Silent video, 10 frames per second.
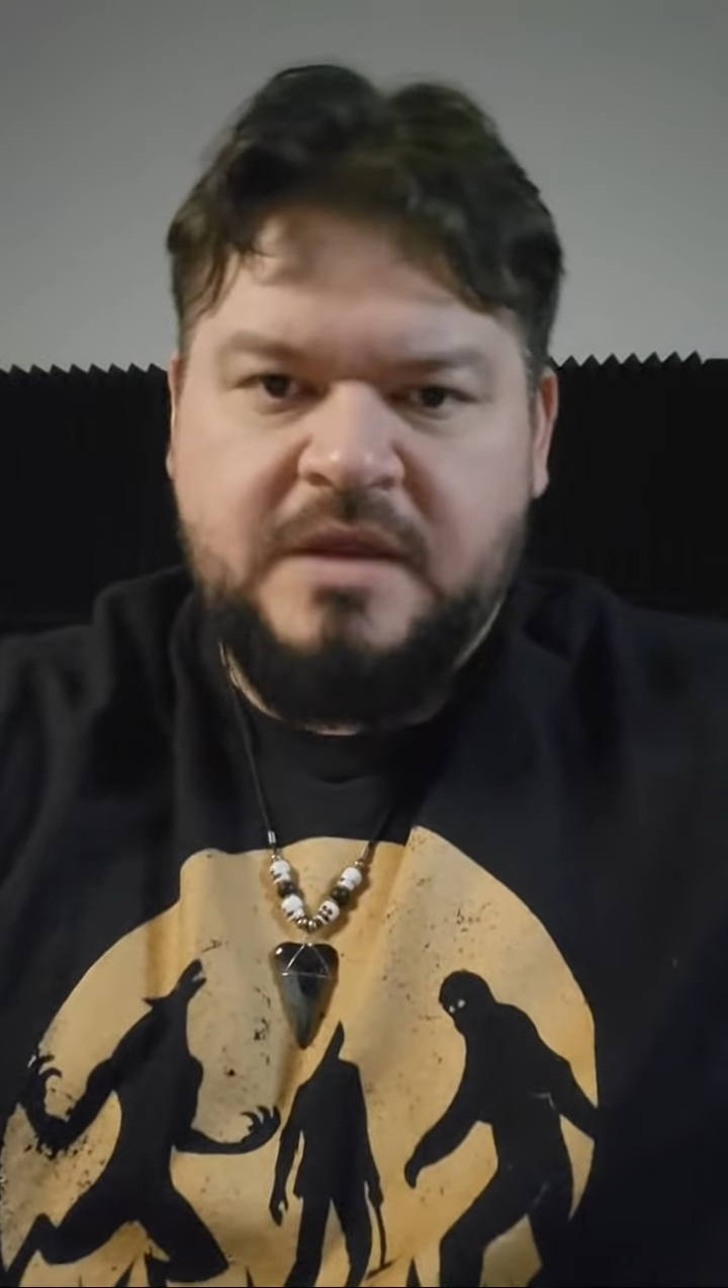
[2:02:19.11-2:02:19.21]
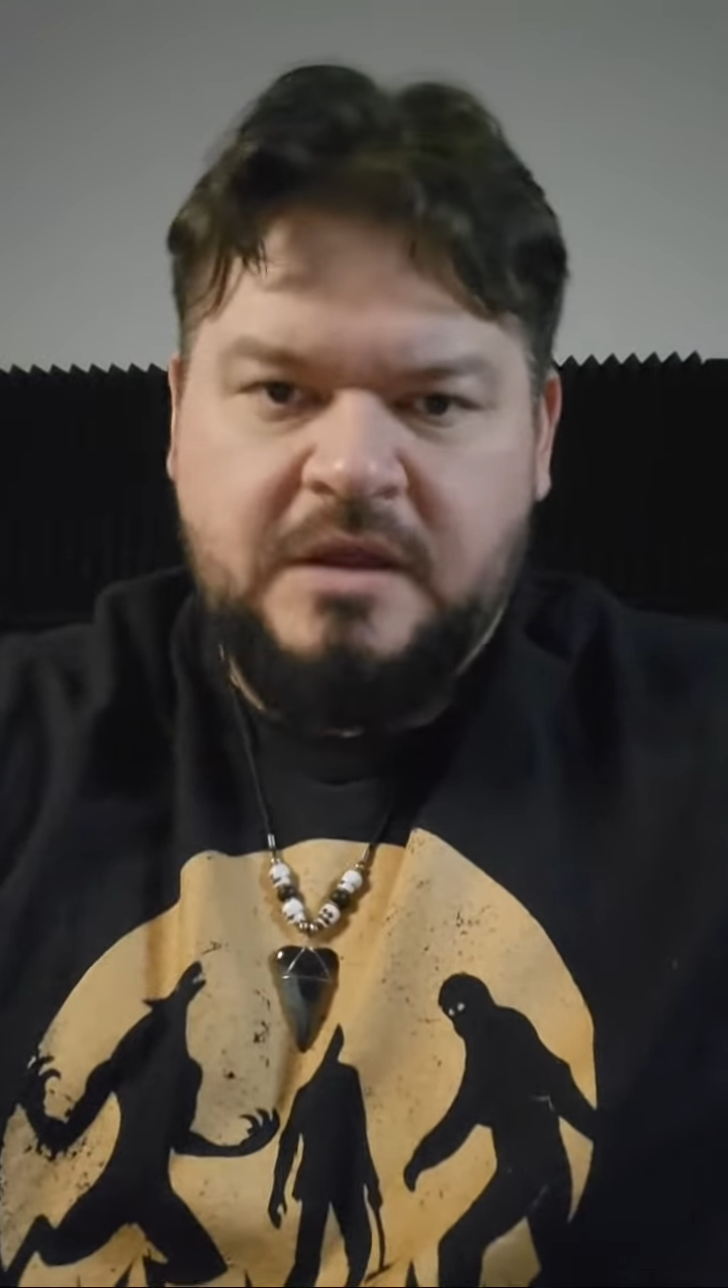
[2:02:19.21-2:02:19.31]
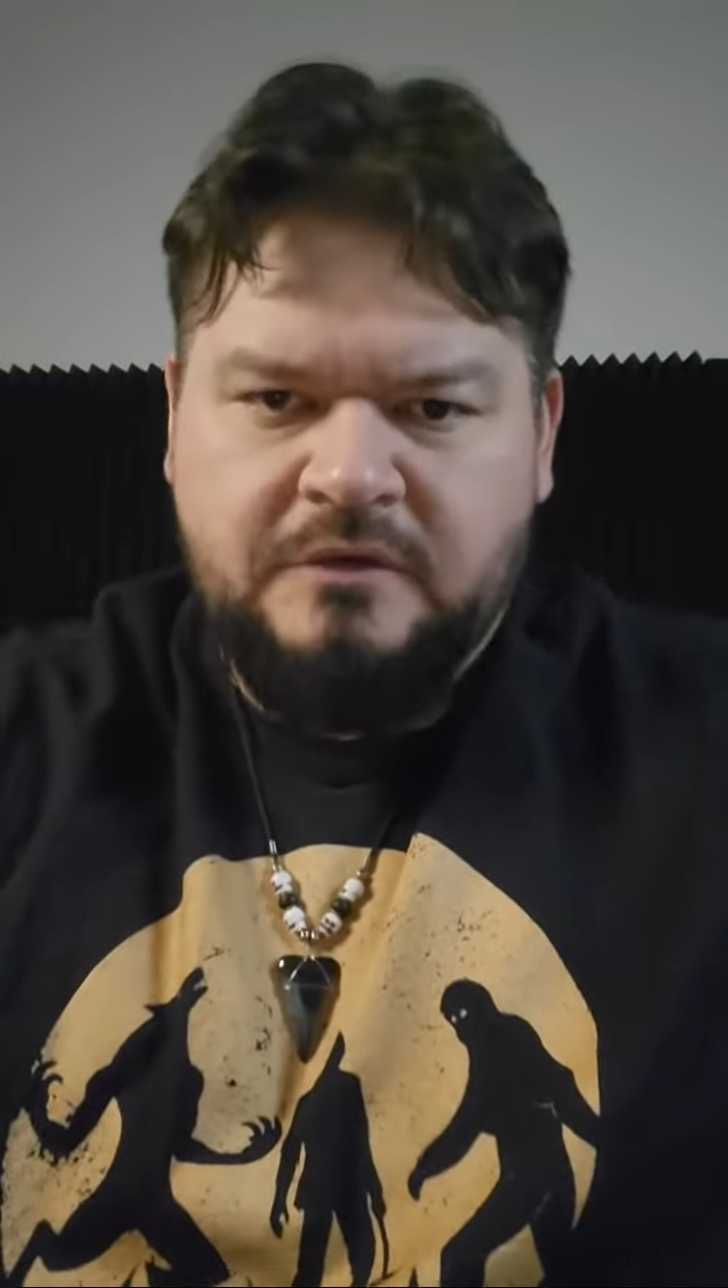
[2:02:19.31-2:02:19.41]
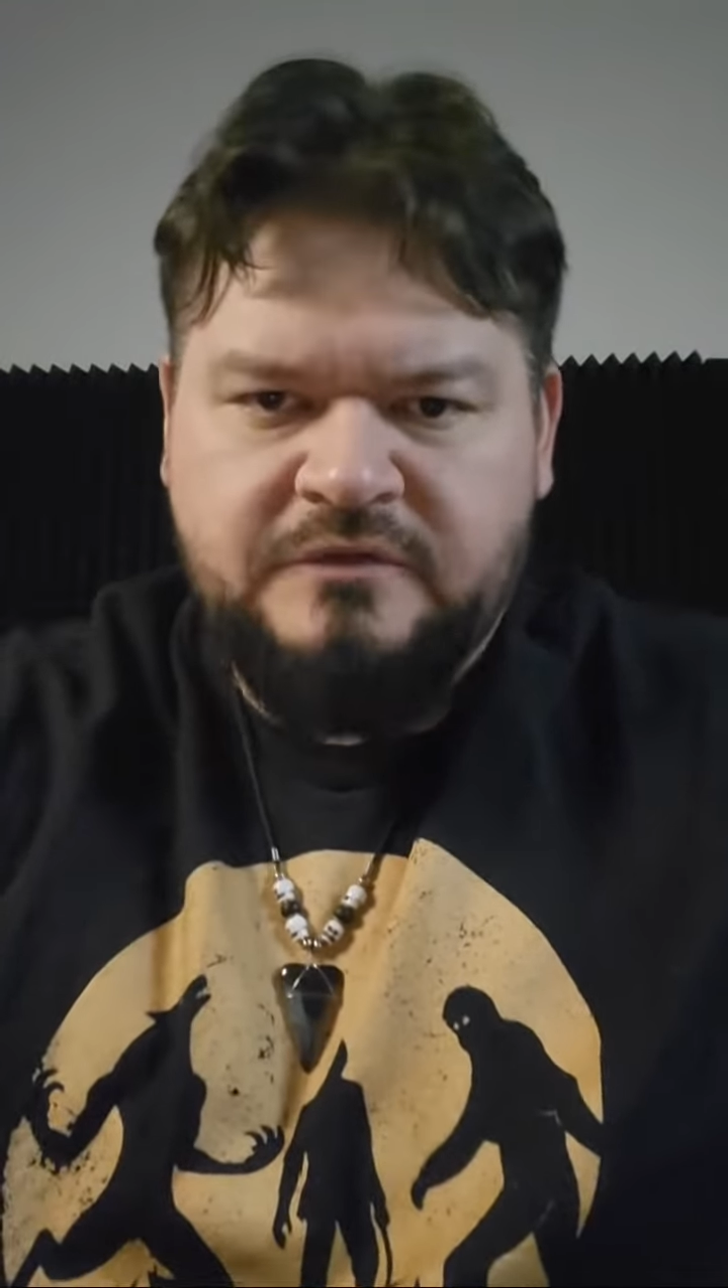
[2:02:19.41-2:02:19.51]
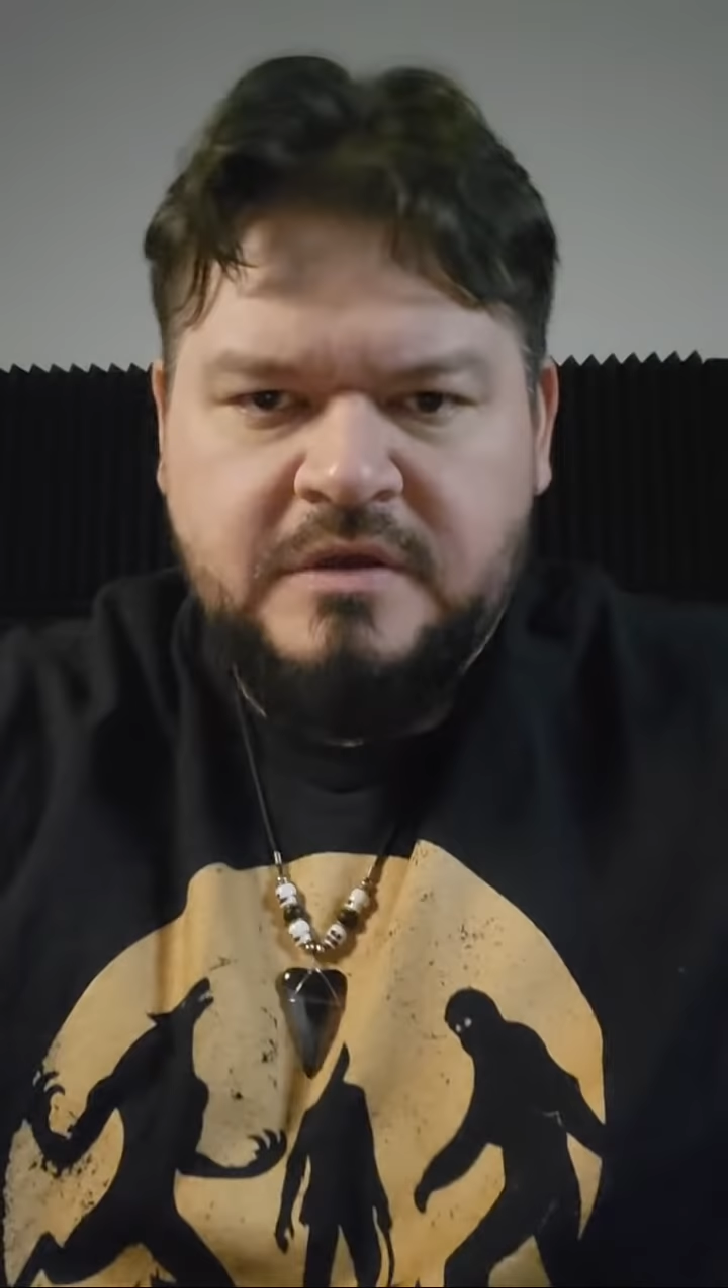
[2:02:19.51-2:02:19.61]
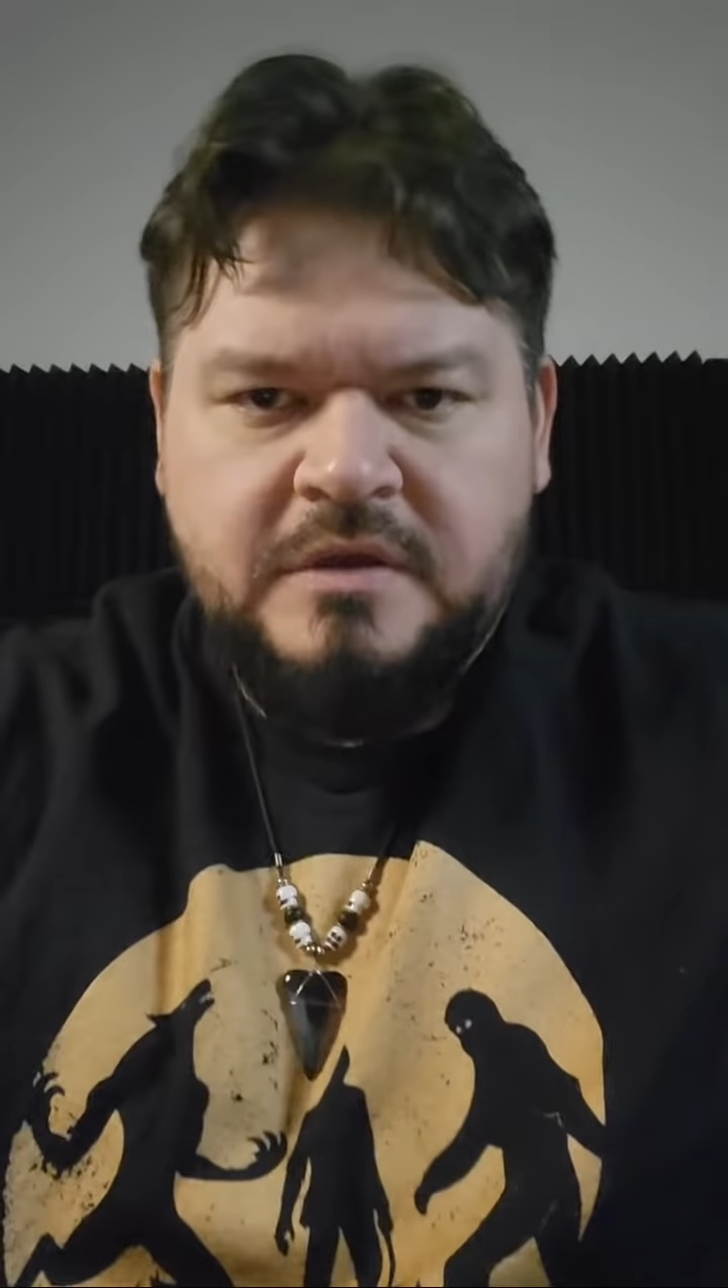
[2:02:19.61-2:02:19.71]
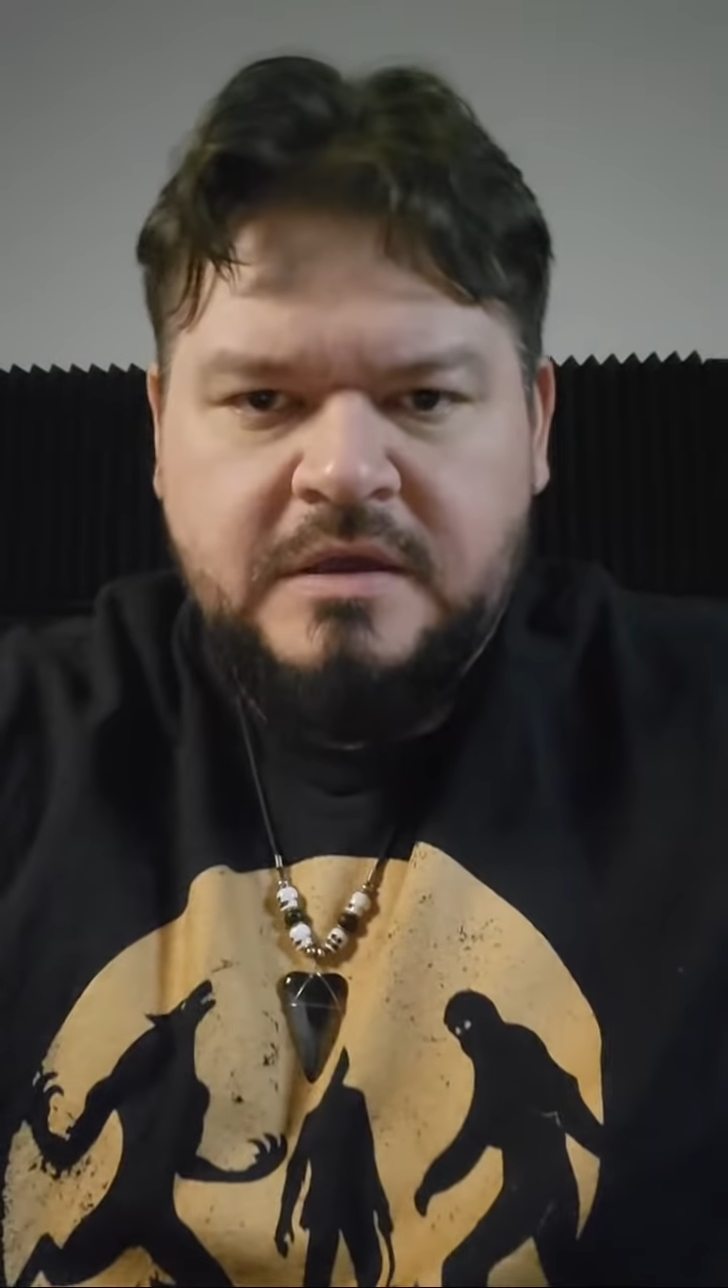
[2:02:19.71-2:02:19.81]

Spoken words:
what else.